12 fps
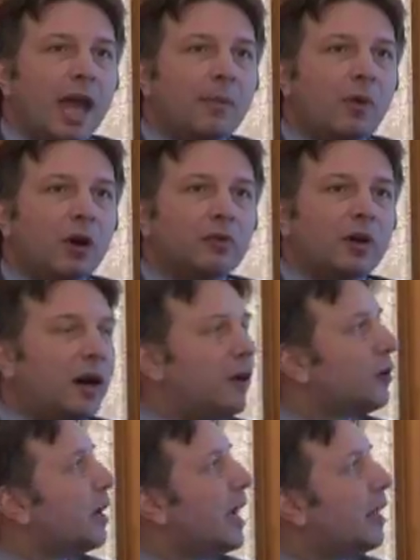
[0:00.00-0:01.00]
about
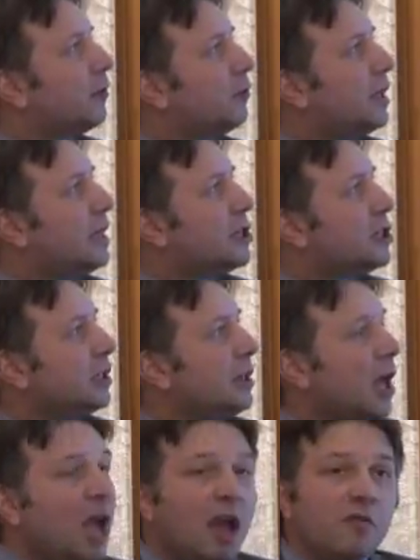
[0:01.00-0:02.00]
our calculation,
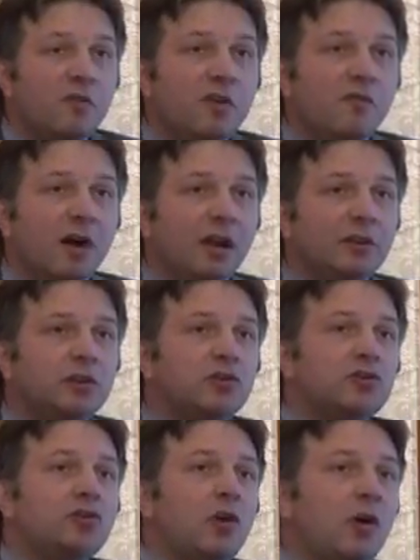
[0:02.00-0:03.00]
we want to
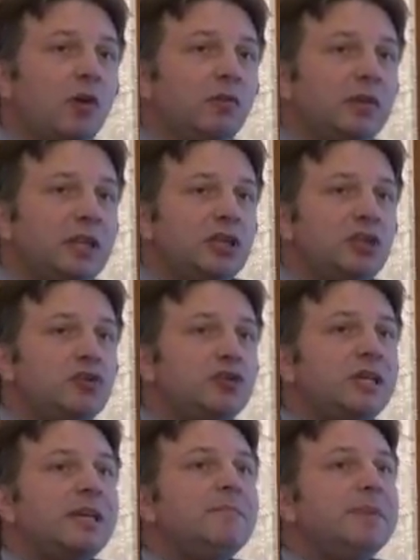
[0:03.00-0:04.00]
solve the
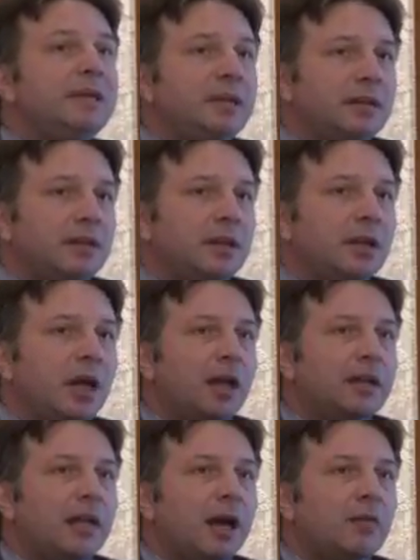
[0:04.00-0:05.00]
issue immediately.
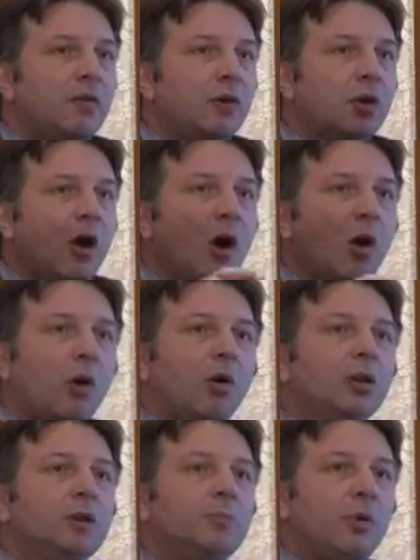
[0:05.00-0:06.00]
Therefore,
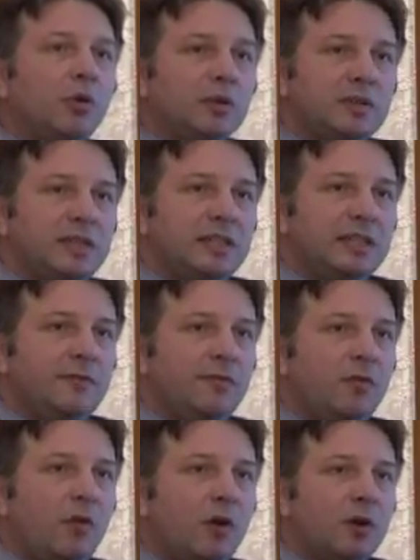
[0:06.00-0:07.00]
all the policies in
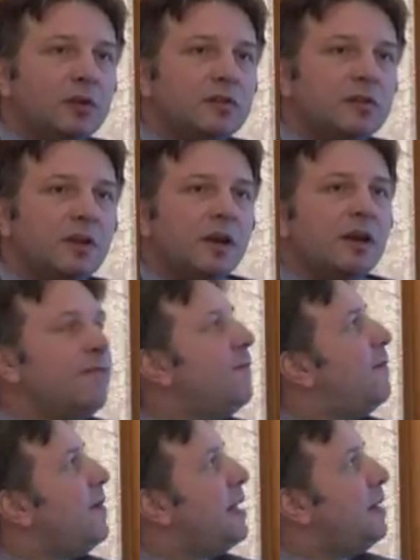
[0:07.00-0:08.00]
force
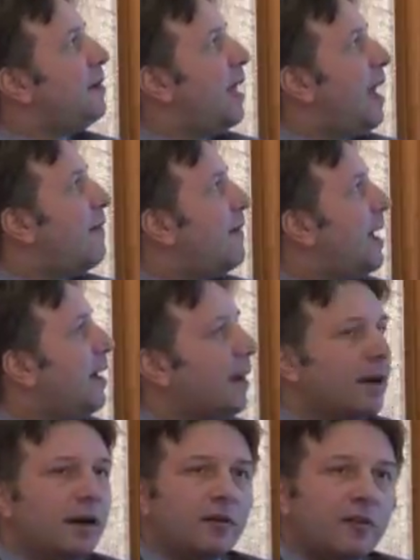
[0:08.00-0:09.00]
will have a
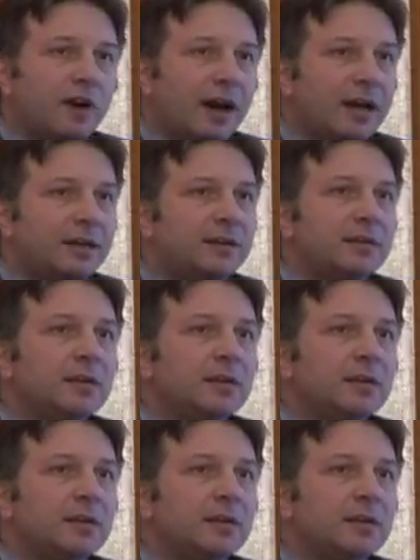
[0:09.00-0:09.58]
right